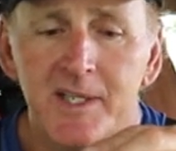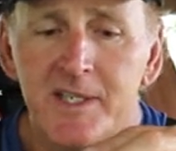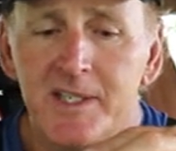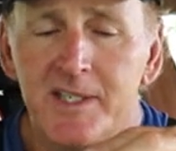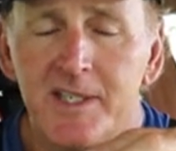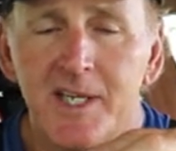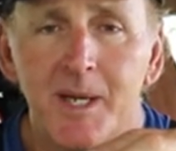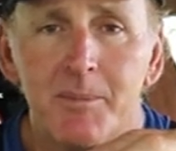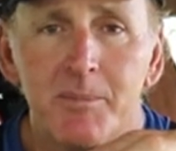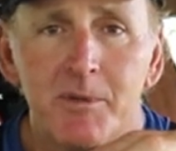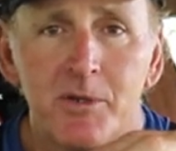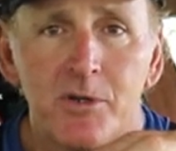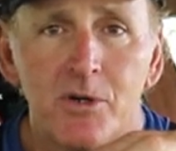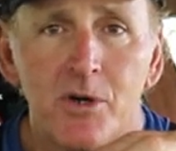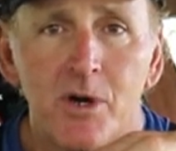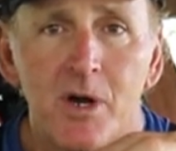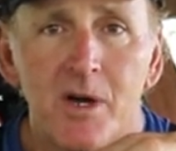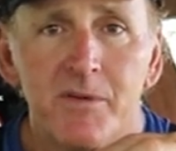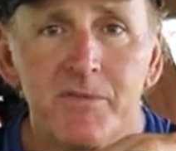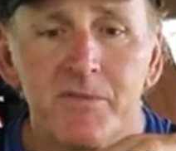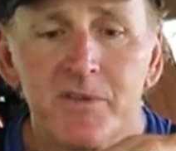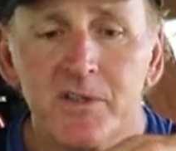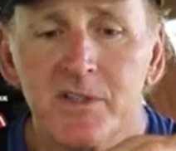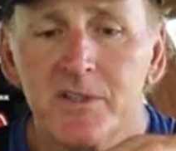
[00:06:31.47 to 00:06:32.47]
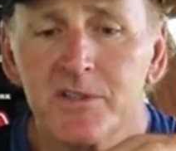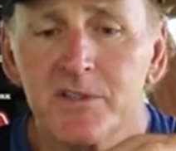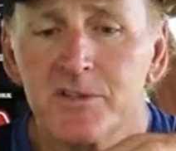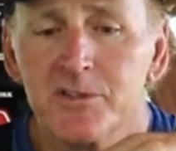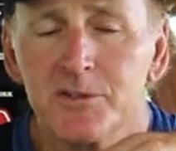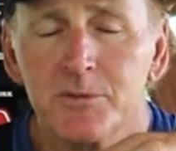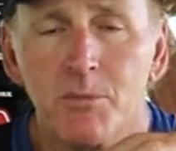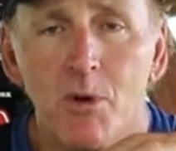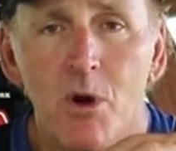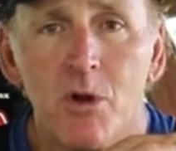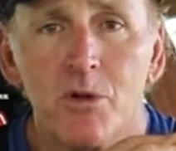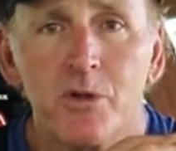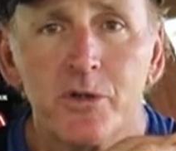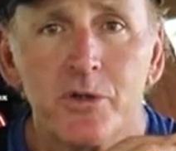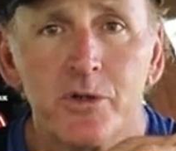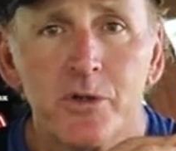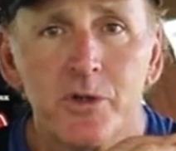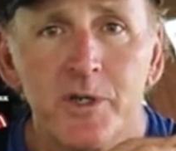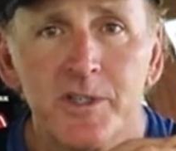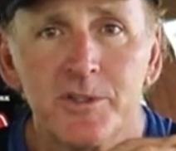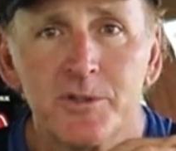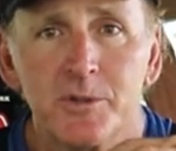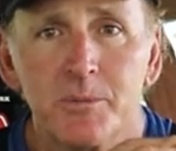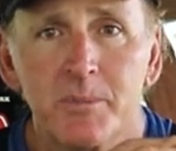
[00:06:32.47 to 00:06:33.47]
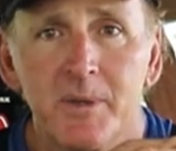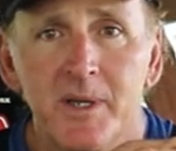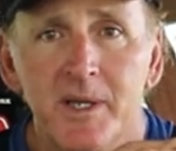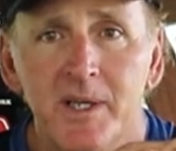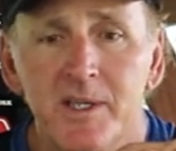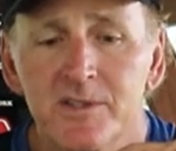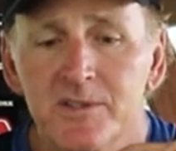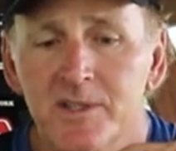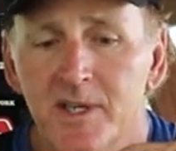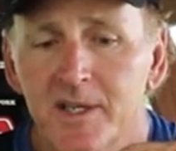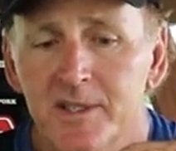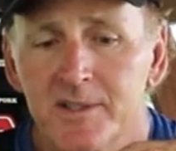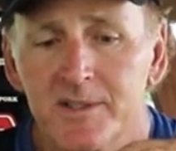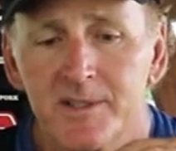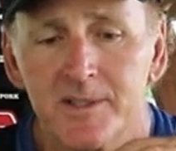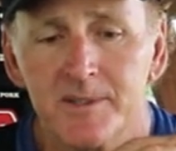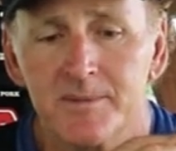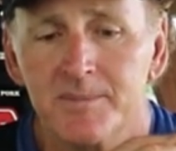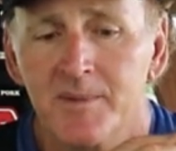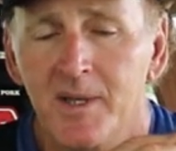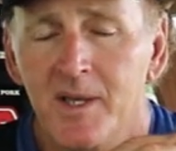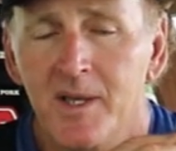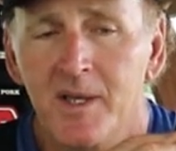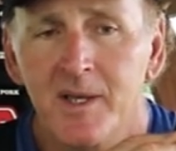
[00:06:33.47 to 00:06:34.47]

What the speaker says: any type of crawfish, smaller creature baits like the